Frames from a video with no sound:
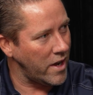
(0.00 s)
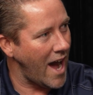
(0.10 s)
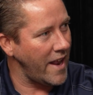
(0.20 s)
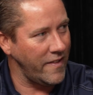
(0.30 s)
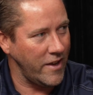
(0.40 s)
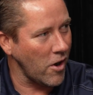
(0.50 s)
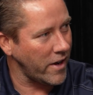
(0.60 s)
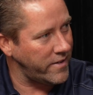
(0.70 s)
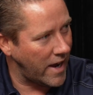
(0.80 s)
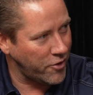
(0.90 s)
got in the
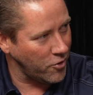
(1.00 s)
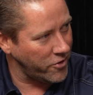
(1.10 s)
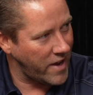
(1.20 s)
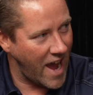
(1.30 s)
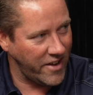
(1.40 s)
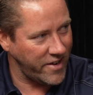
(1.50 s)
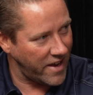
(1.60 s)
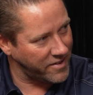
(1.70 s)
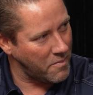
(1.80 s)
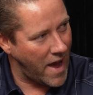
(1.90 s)
Architectural
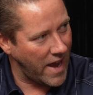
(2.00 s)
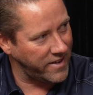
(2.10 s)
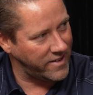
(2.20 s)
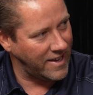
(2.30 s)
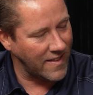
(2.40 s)
Digest magazine.